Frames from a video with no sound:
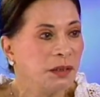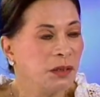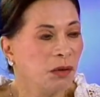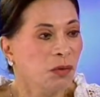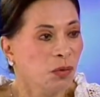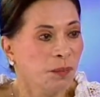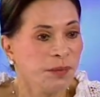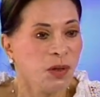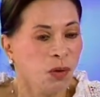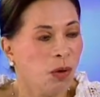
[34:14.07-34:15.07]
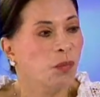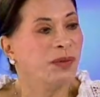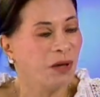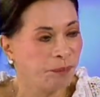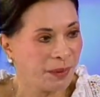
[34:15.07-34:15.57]
you know, whom whom
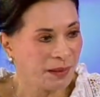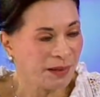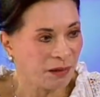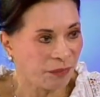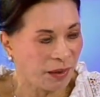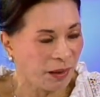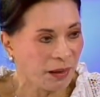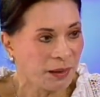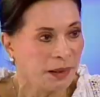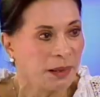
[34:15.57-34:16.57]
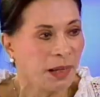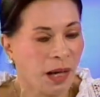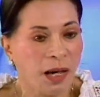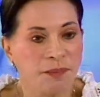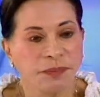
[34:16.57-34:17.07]
we have been giving
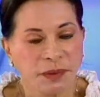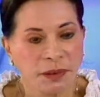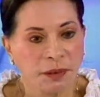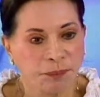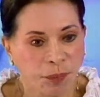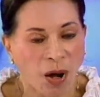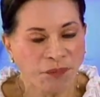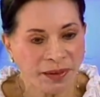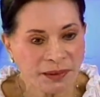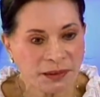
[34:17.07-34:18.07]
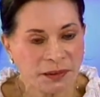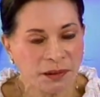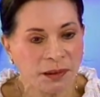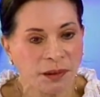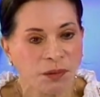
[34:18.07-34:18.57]
um, profits,
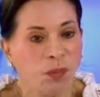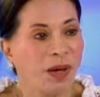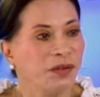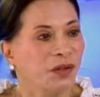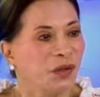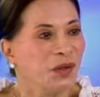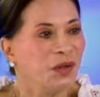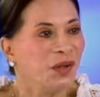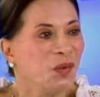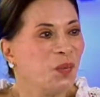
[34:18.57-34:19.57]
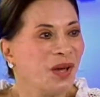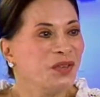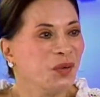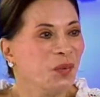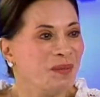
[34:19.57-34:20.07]
whether
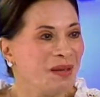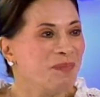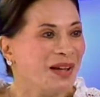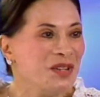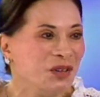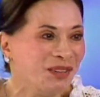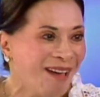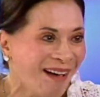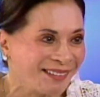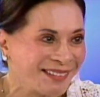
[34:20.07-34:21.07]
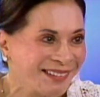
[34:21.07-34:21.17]
whether we make money or not,